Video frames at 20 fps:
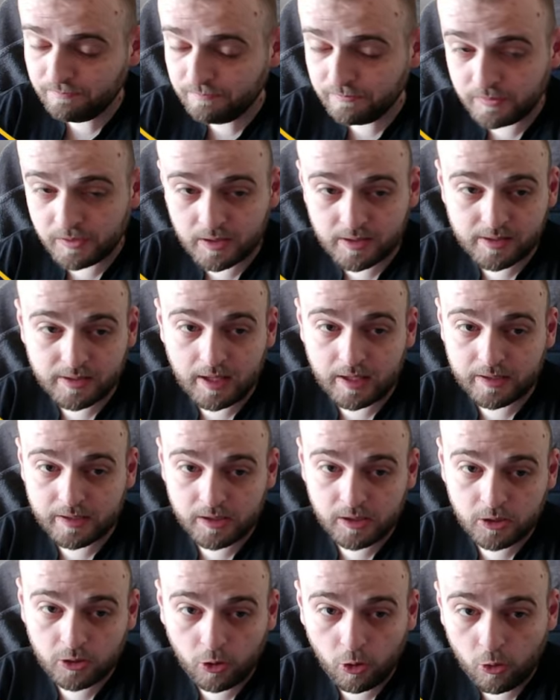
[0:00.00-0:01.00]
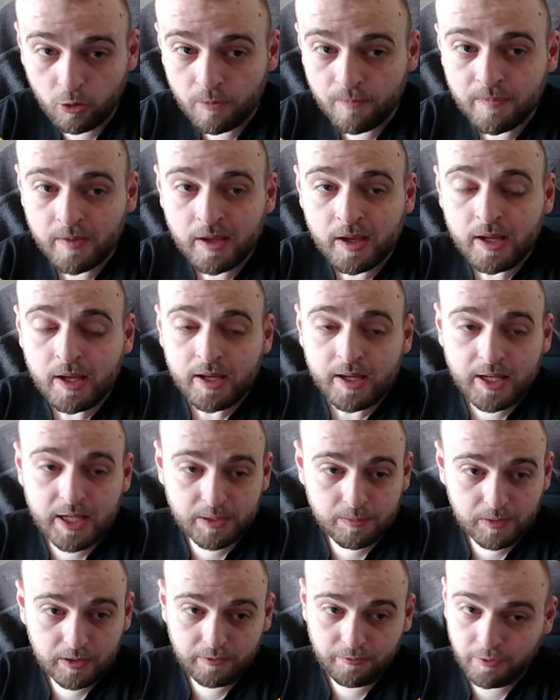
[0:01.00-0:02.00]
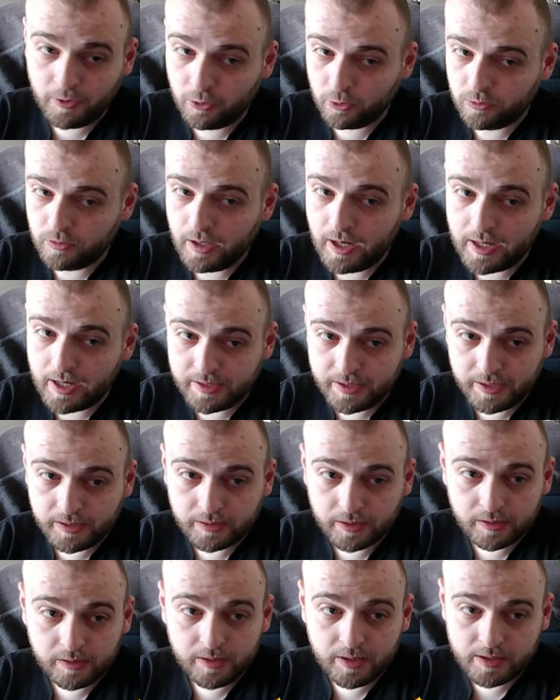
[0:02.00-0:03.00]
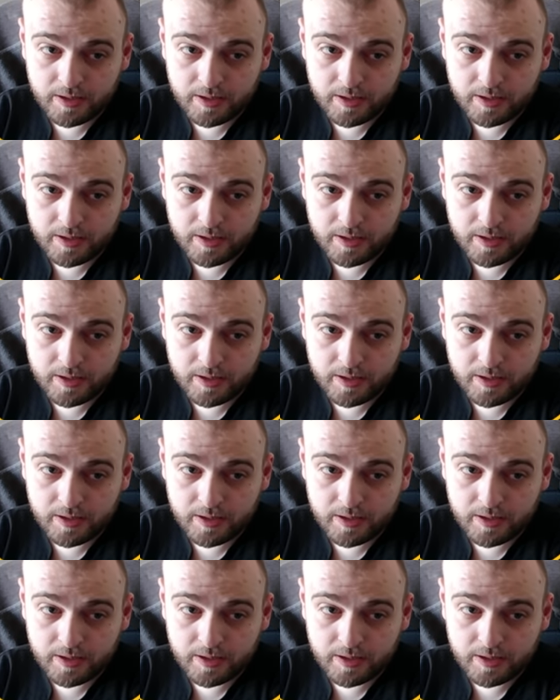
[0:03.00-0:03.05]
the starting role. In midfield, I think that this